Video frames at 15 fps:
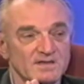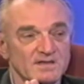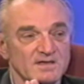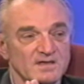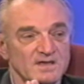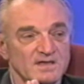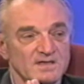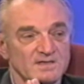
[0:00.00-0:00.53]

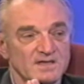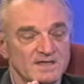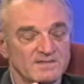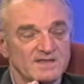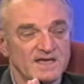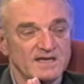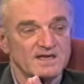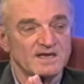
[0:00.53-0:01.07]
that
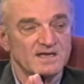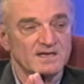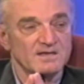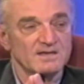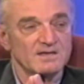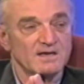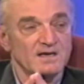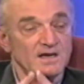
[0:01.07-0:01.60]
they can
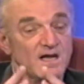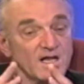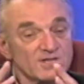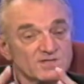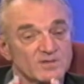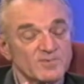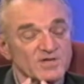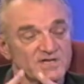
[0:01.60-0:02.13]

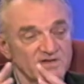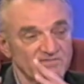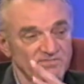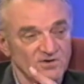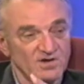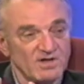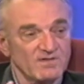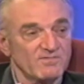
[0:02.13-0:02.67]
ultimately
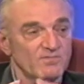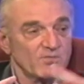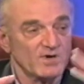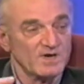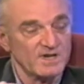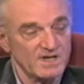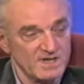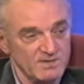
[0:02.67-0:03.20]
evolve where
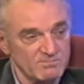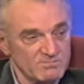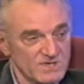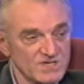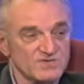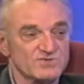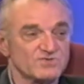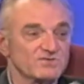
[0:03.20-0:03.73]
a
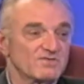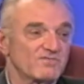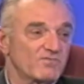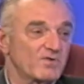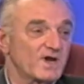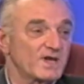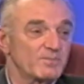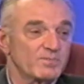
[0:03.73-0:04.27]
minister of
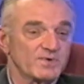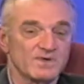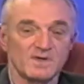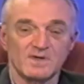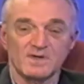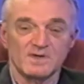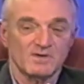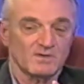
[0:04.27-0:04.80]
rape
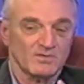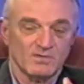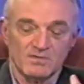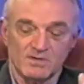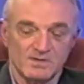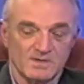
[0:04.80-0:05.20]
or